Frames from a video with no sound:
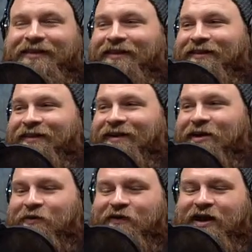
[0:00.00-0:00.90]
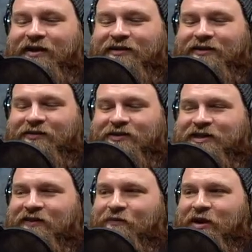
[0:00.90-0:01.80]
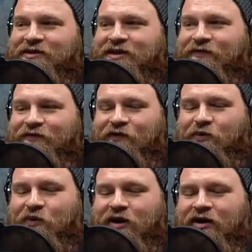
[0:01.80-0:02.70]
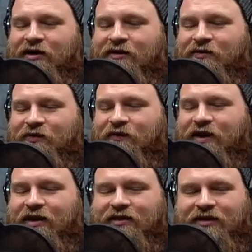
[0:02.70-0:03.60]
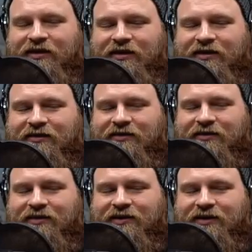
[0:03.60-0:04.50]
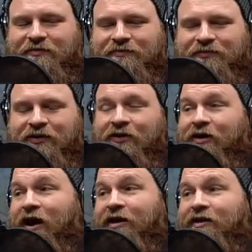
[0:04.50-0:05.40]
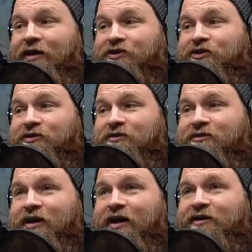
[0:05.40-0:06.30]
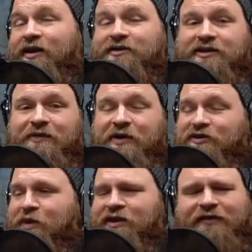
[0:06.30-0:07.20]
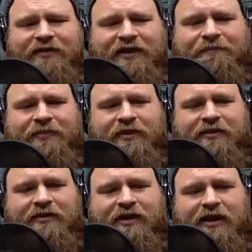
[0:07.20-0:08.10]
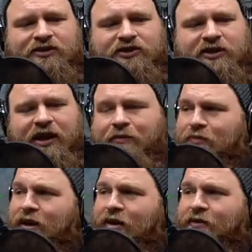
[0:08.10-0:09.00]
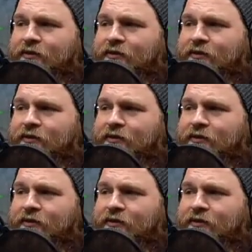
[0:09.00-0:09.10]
And now we've got, you know, the 7x7 firmware. We've got the or high density mesh bed leveling, HD MBL.